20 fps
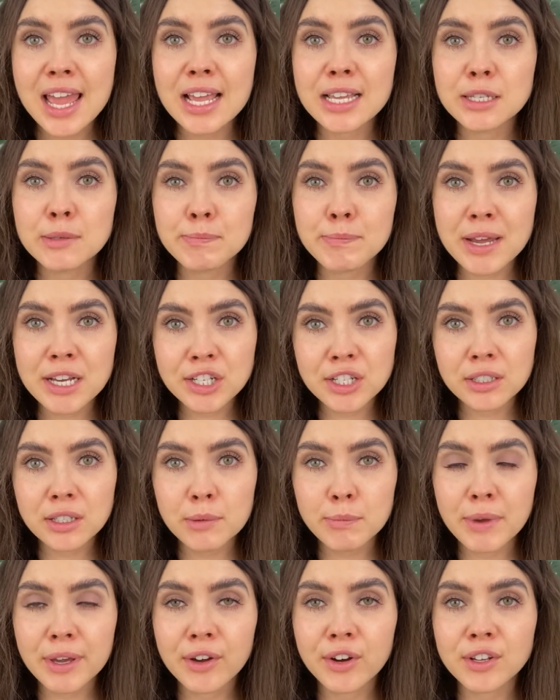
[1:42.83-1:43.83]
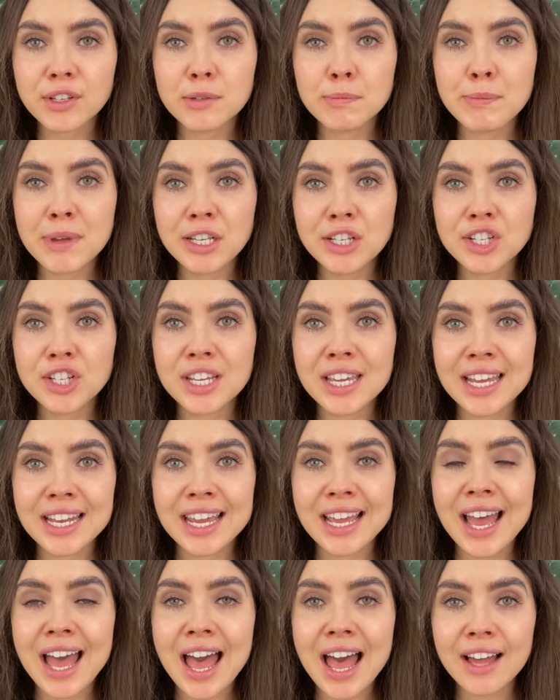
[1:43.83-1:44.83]
especially because binge
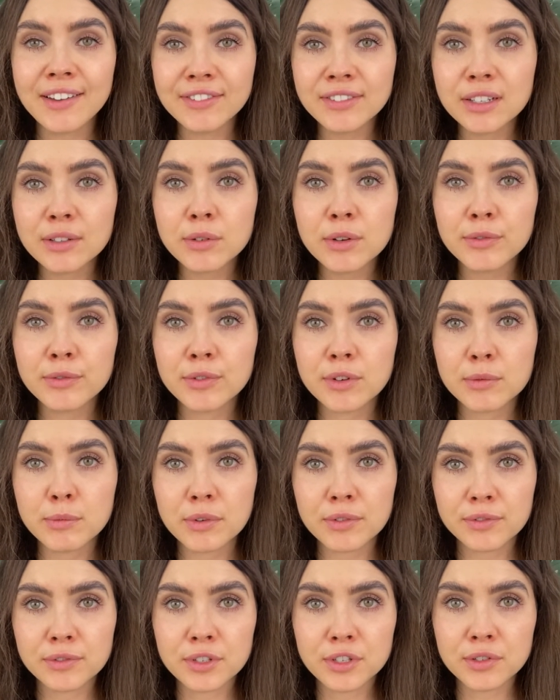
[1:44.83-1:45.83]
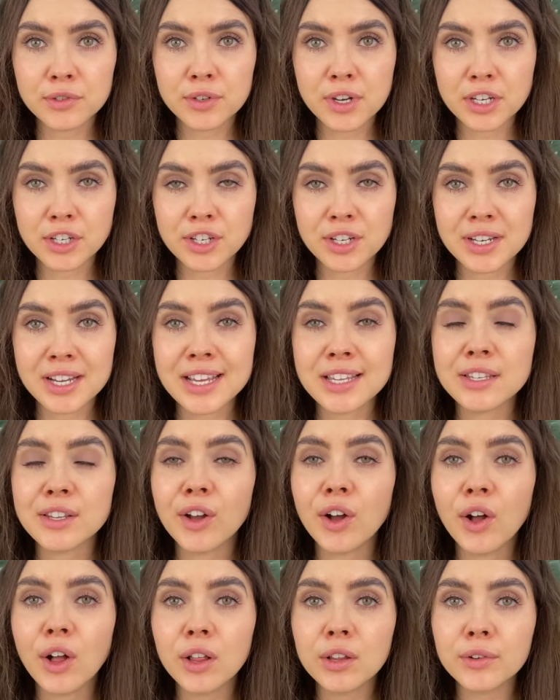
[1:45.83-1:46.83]
eating after a form of restriction is
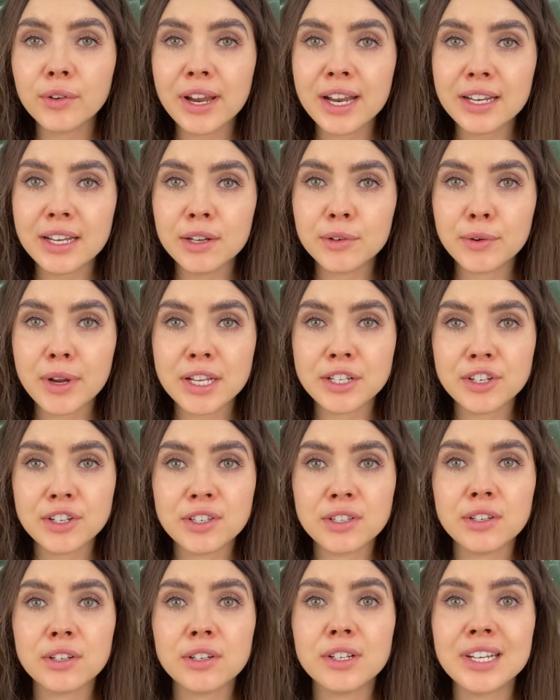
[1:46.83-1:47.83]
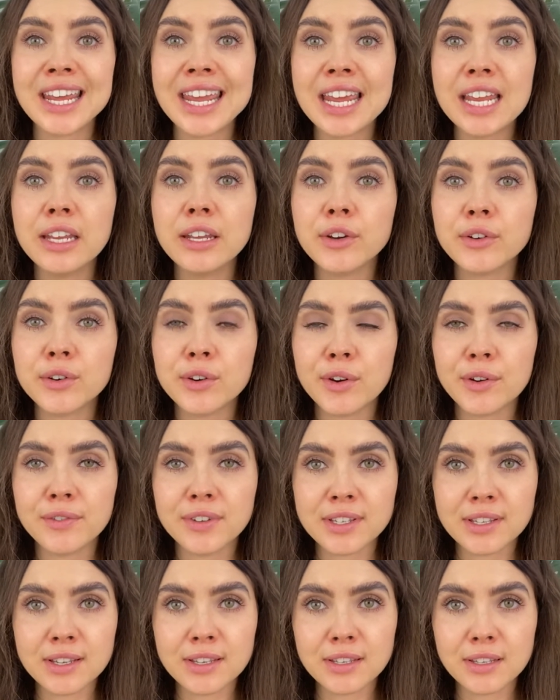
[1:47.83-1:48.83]
already registered in your
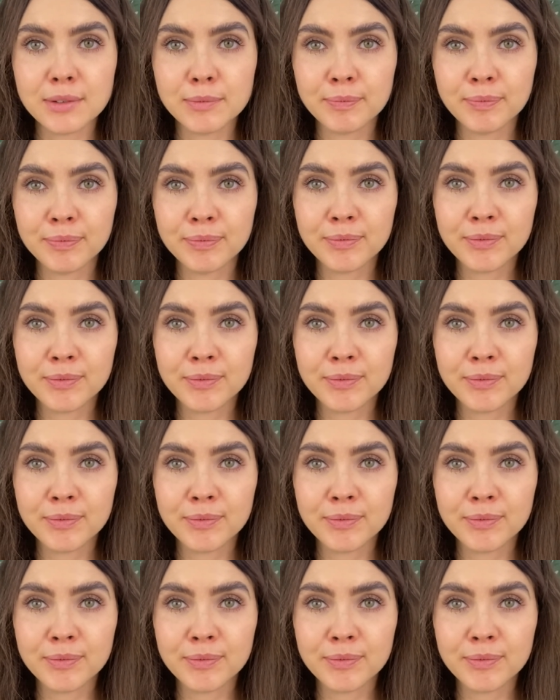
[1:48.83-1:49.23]
nervous system.